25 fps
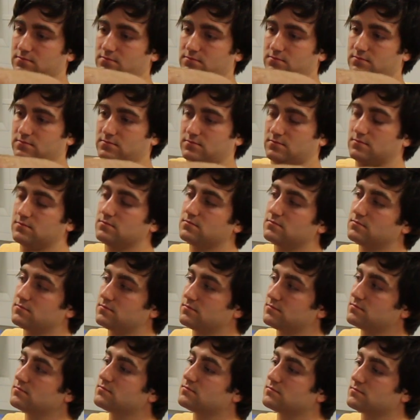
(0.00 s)

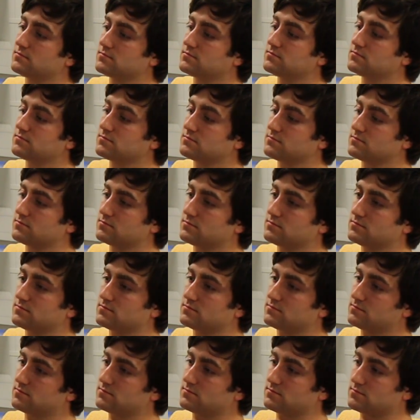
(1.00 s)

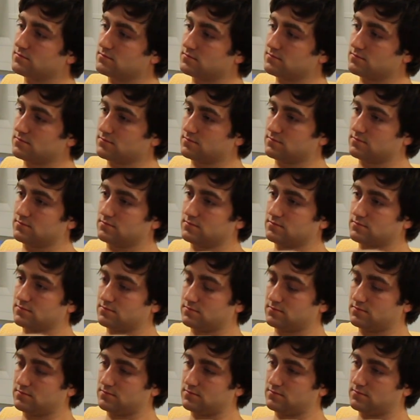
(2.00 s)

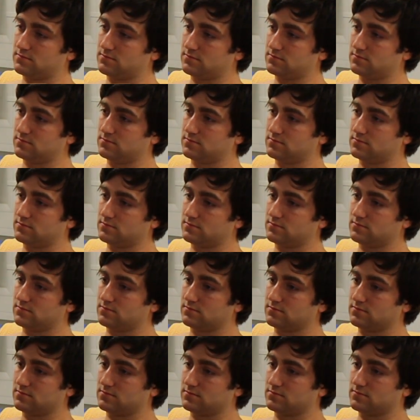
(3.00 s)

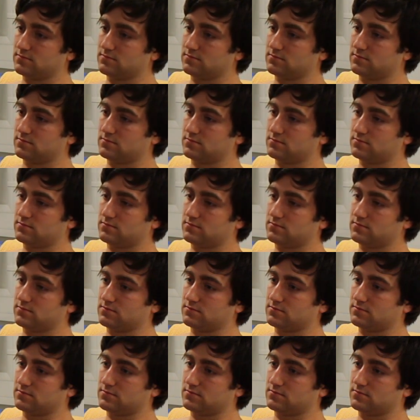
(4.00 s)

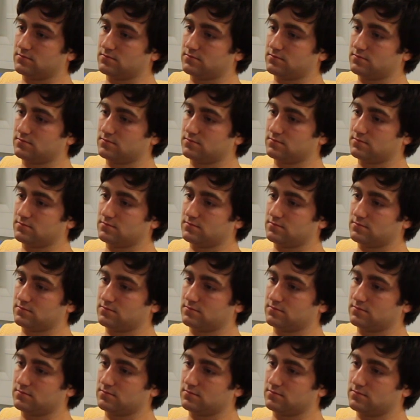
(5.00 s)

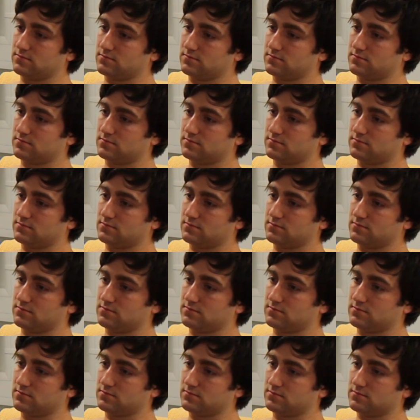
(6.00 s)

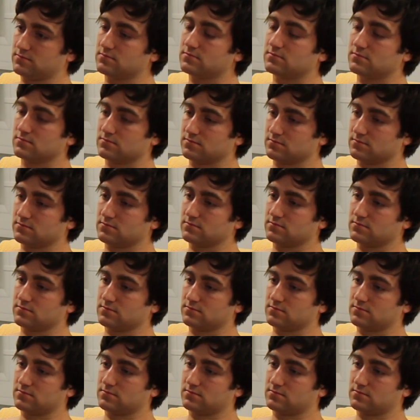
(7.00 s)
This person isn't speaking.